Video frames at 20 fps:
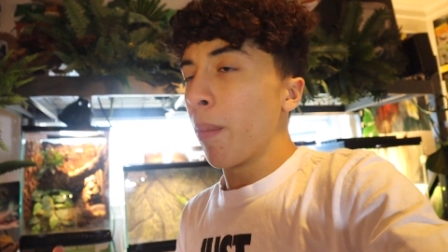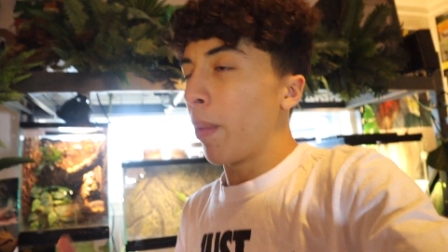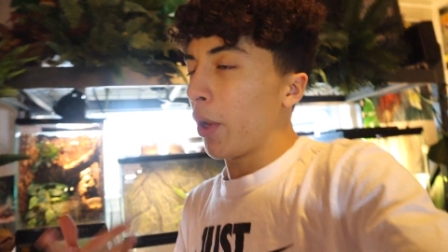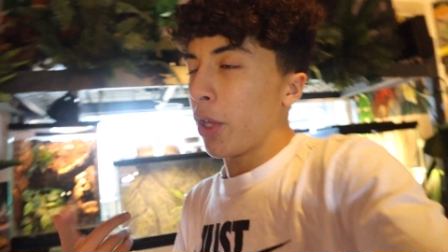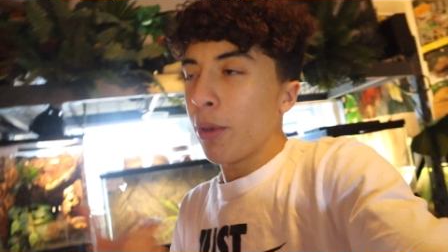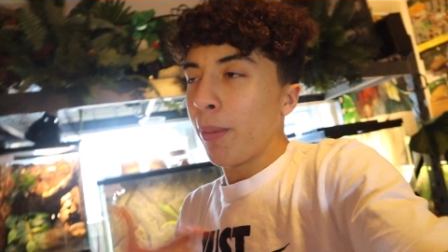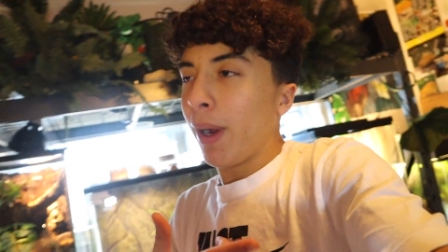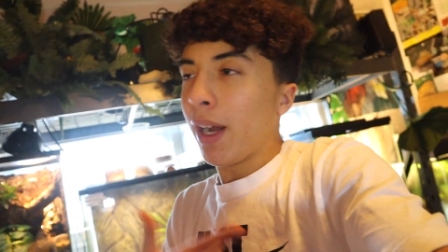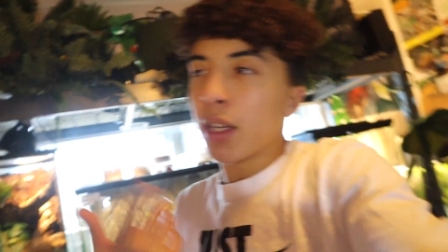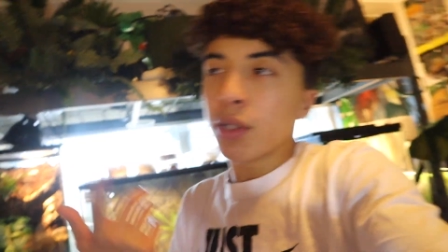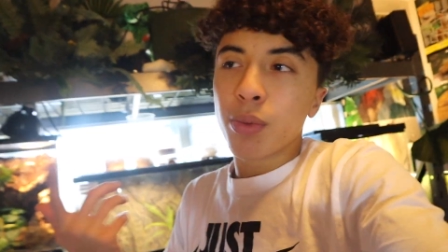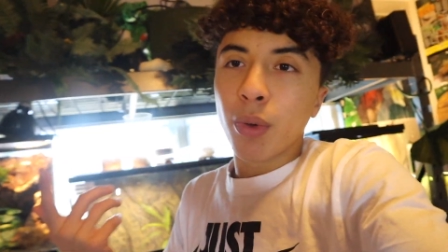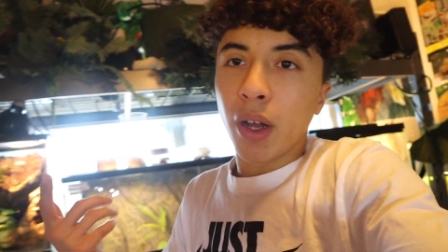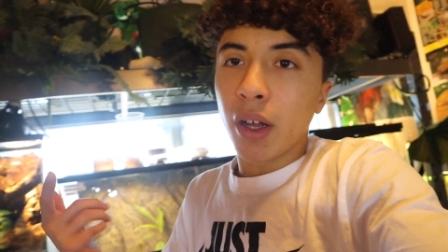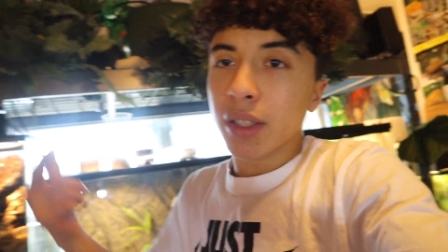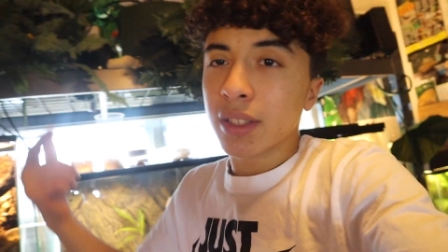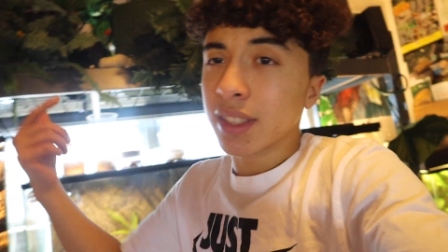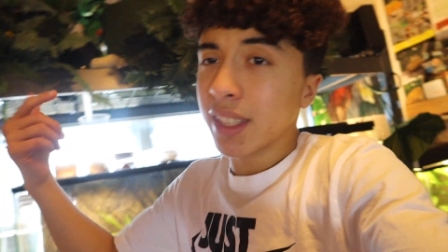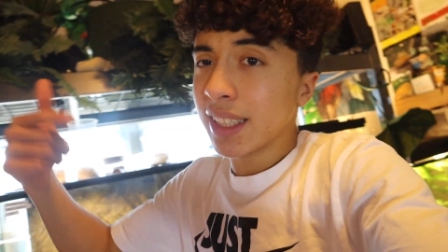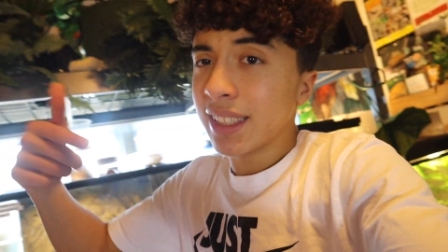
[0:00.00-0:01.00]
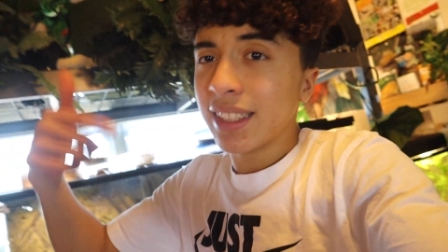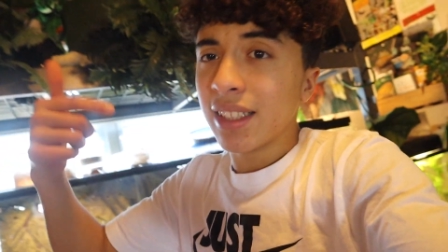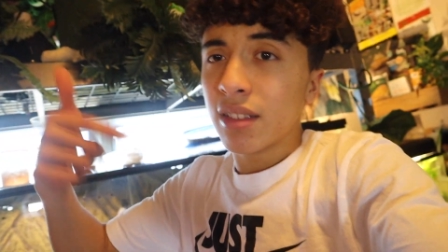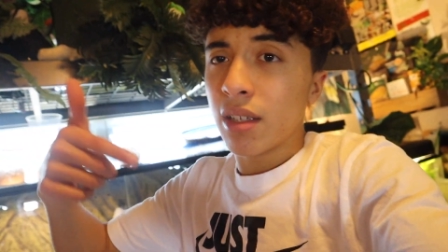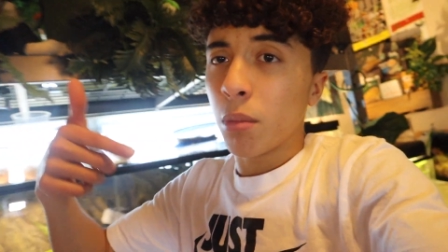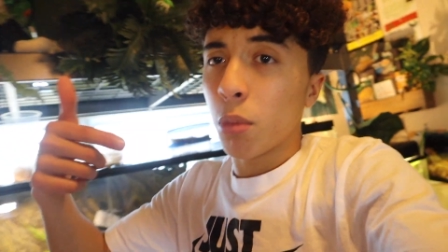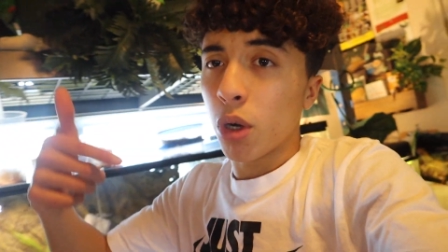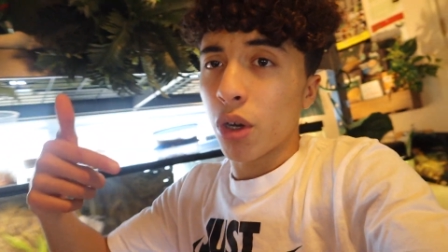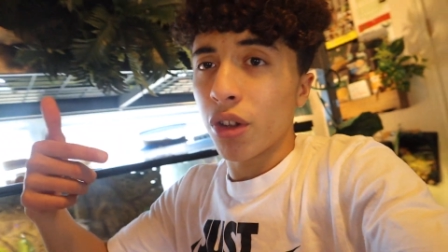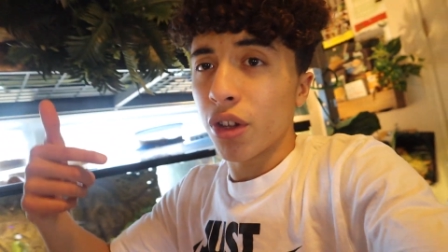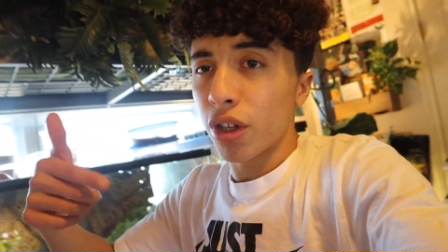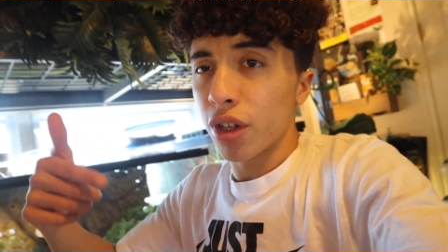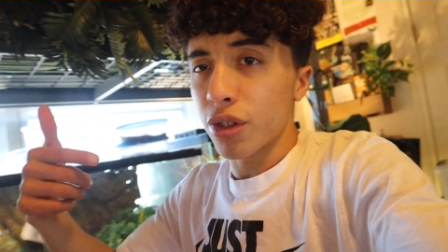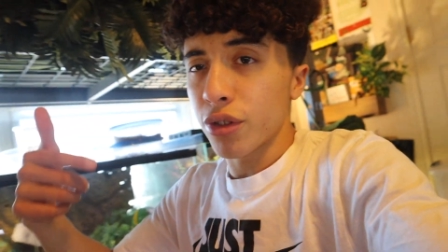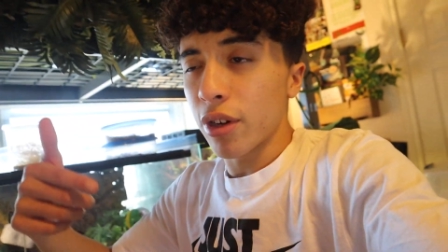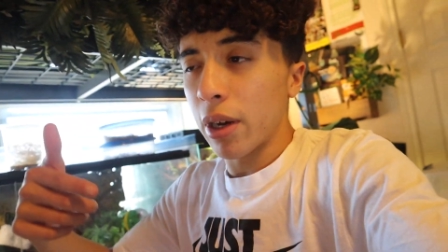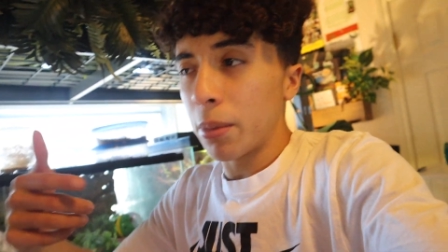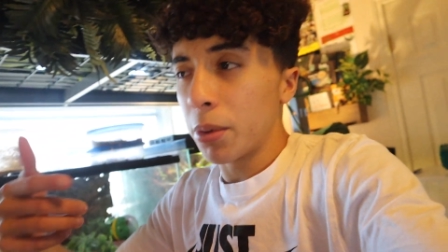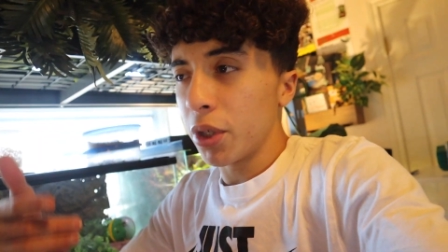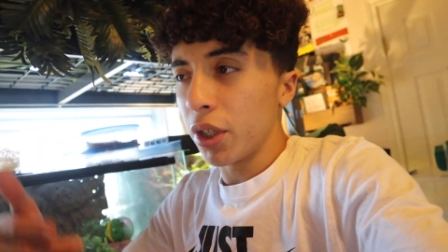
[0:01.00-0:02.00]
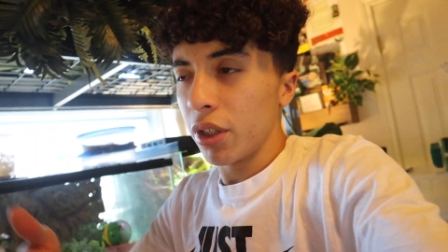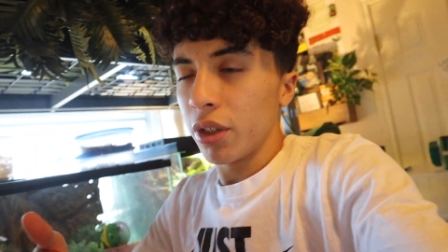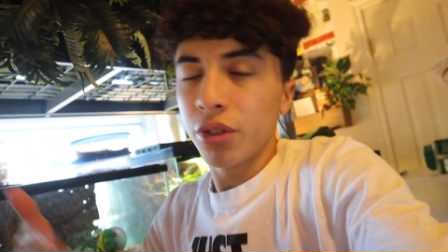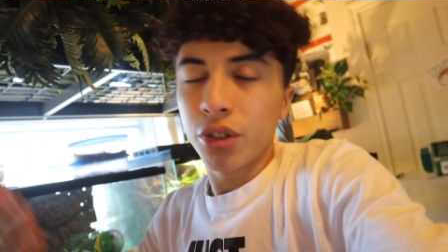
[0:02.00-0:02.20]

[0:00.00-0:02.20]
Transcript: but you might as well. It's linked to somewhere in the description.